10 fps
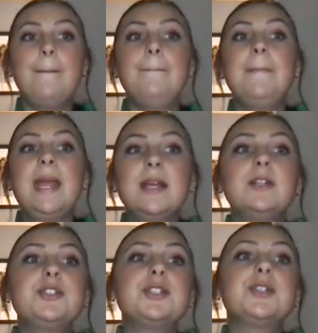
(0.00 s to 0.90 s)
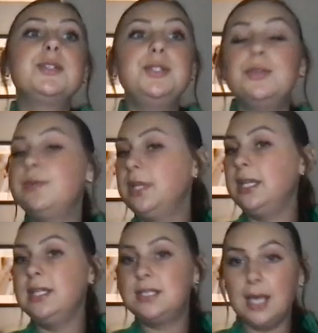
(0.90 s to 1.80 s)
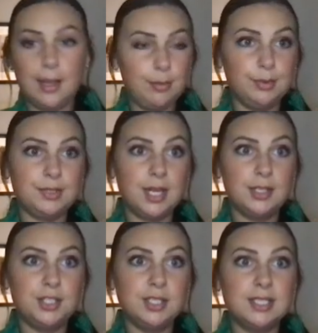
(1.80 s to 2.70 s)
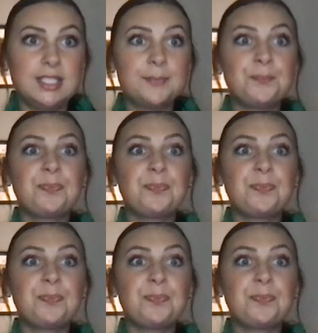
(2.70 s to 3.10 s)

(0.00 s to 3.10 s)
Managers doing table touches,